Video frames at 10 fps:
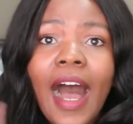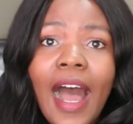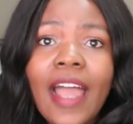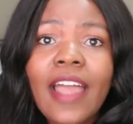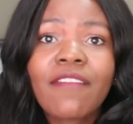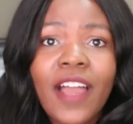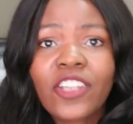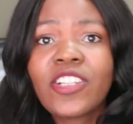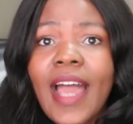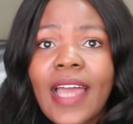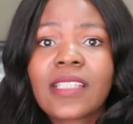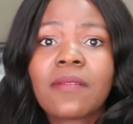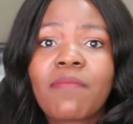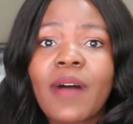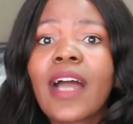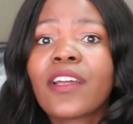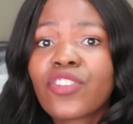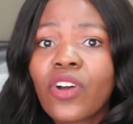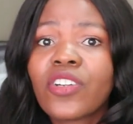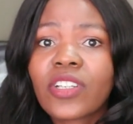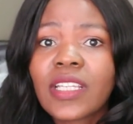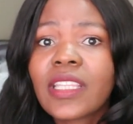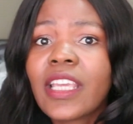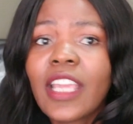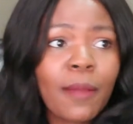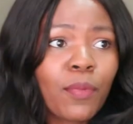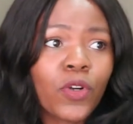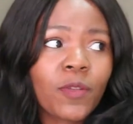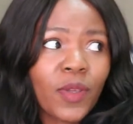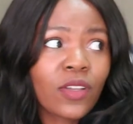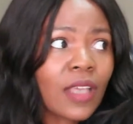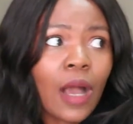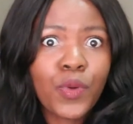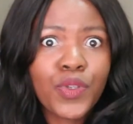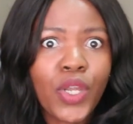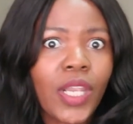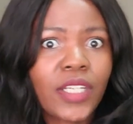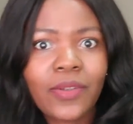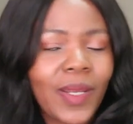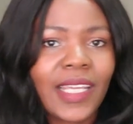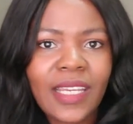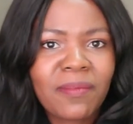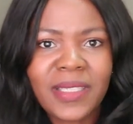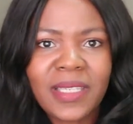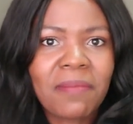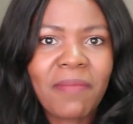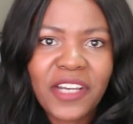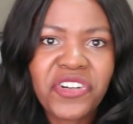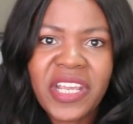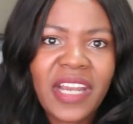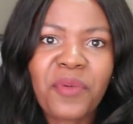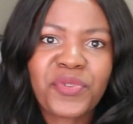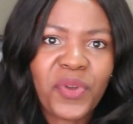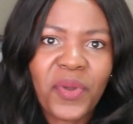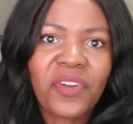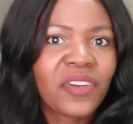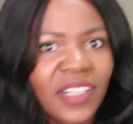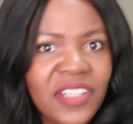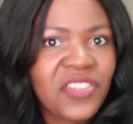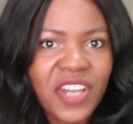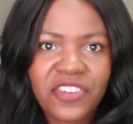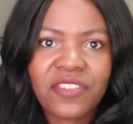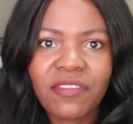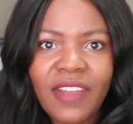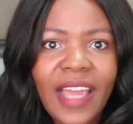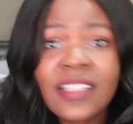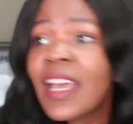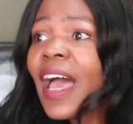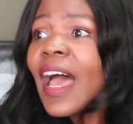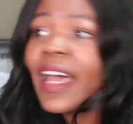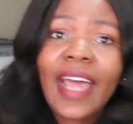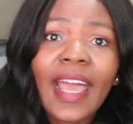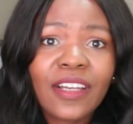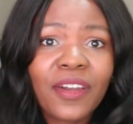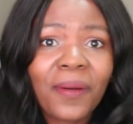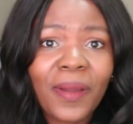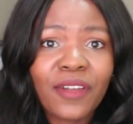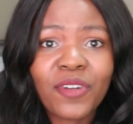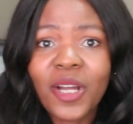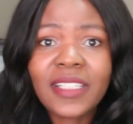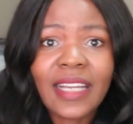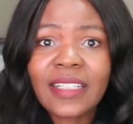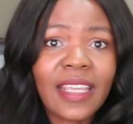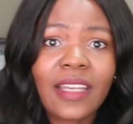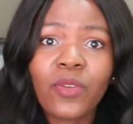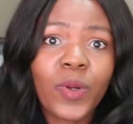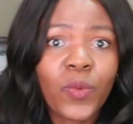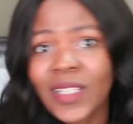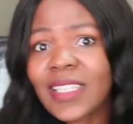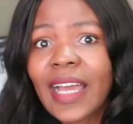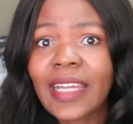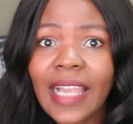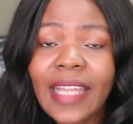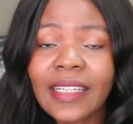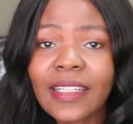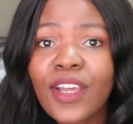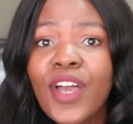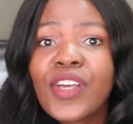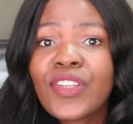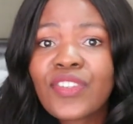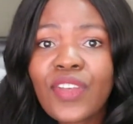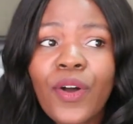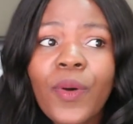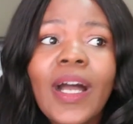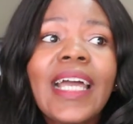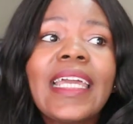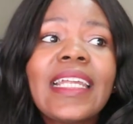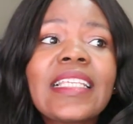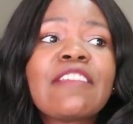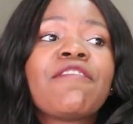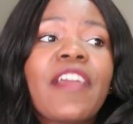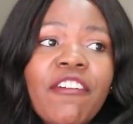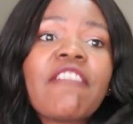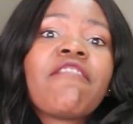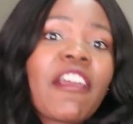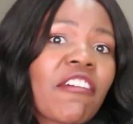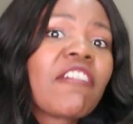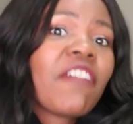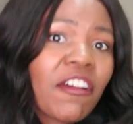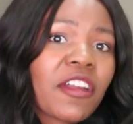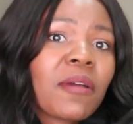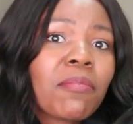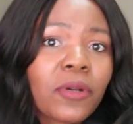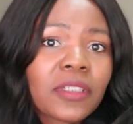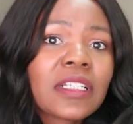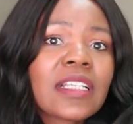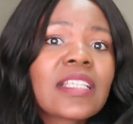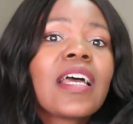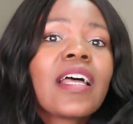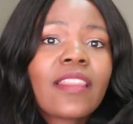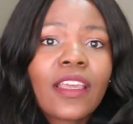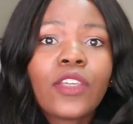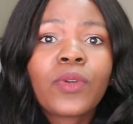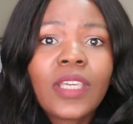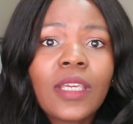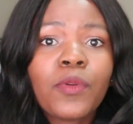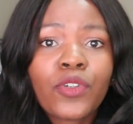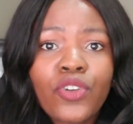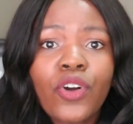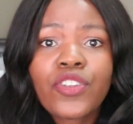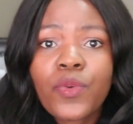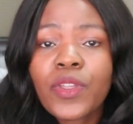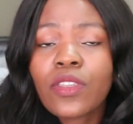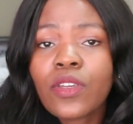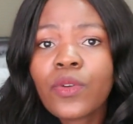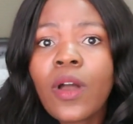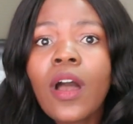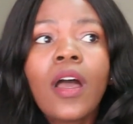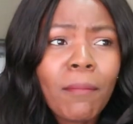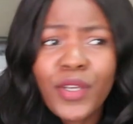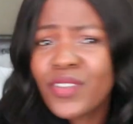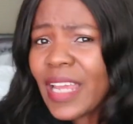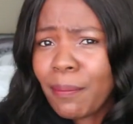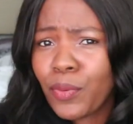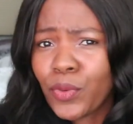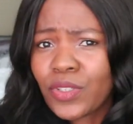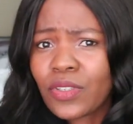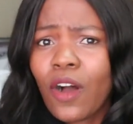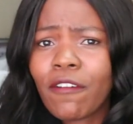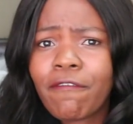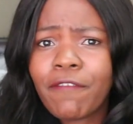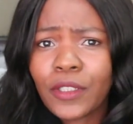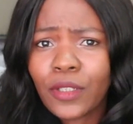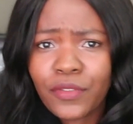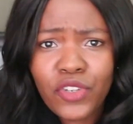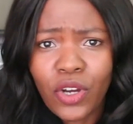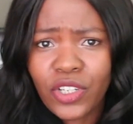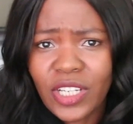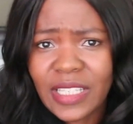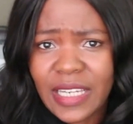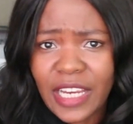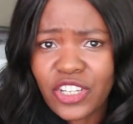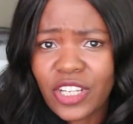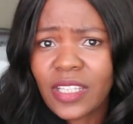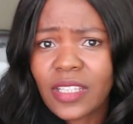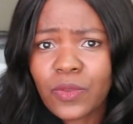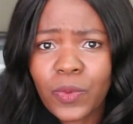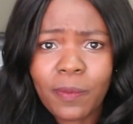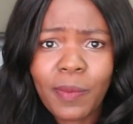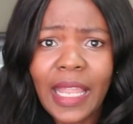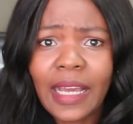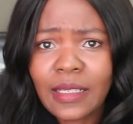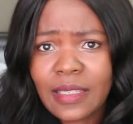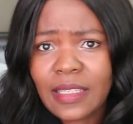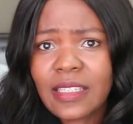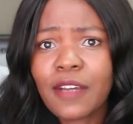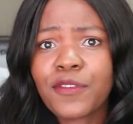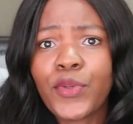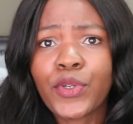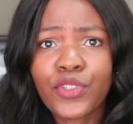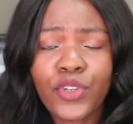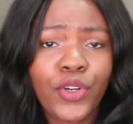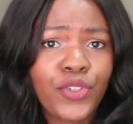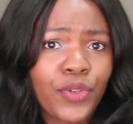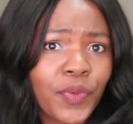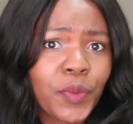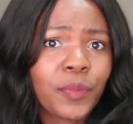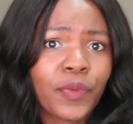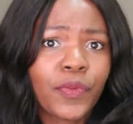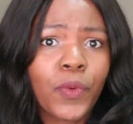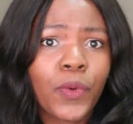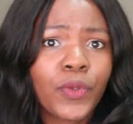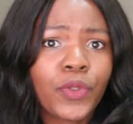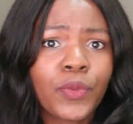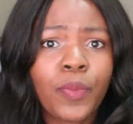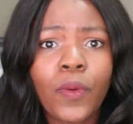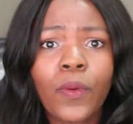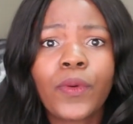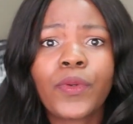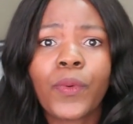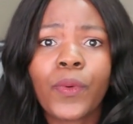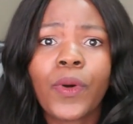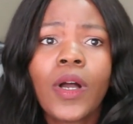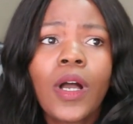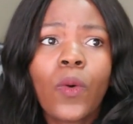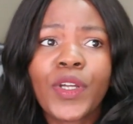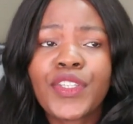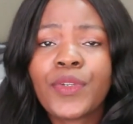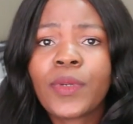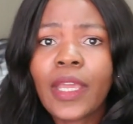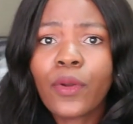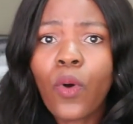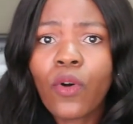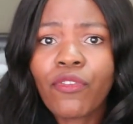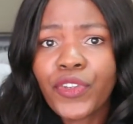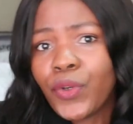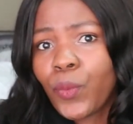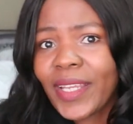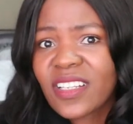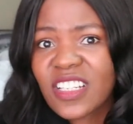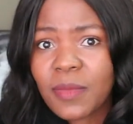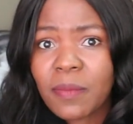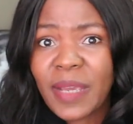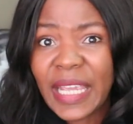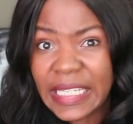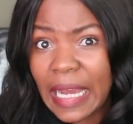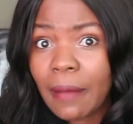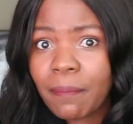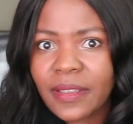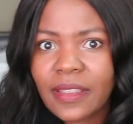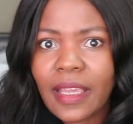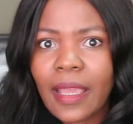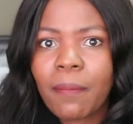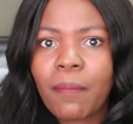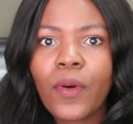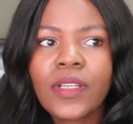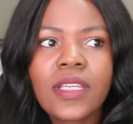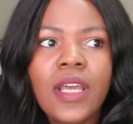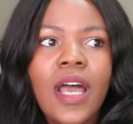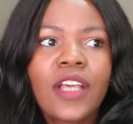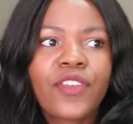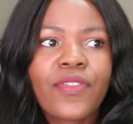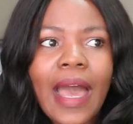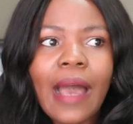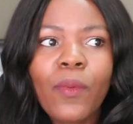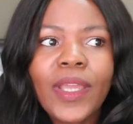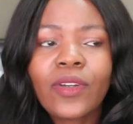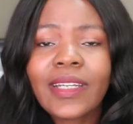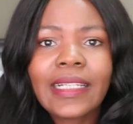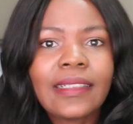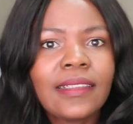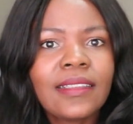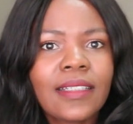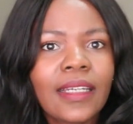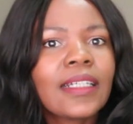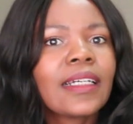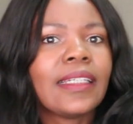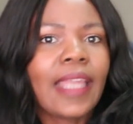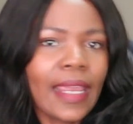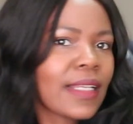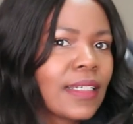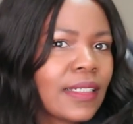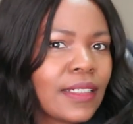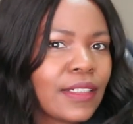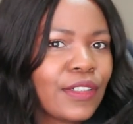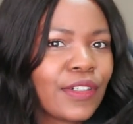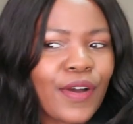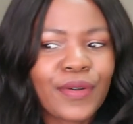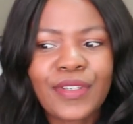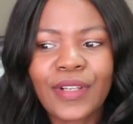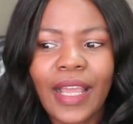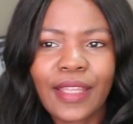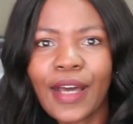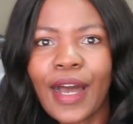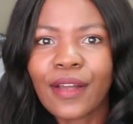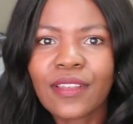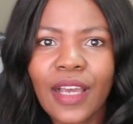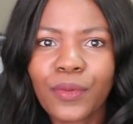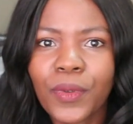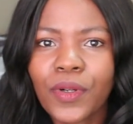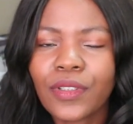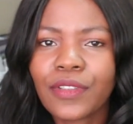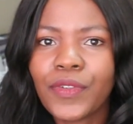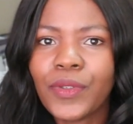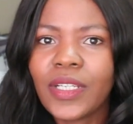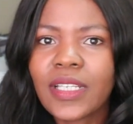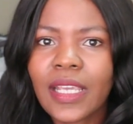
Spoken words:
I have actually had to buy a charger in the airport because I was on like 28% battery and I was going on an international flight and I had no way of contacting anyone once I had landed. So it is very, very, very important that you keep your charger with you. Most airports are full of charging stations with plugs and stuff, so you can charge your phone before you board or once you get off and you're waiting to be picked up at the airport. So that way you can at least stay connected, you know, to like the outside world. If you need to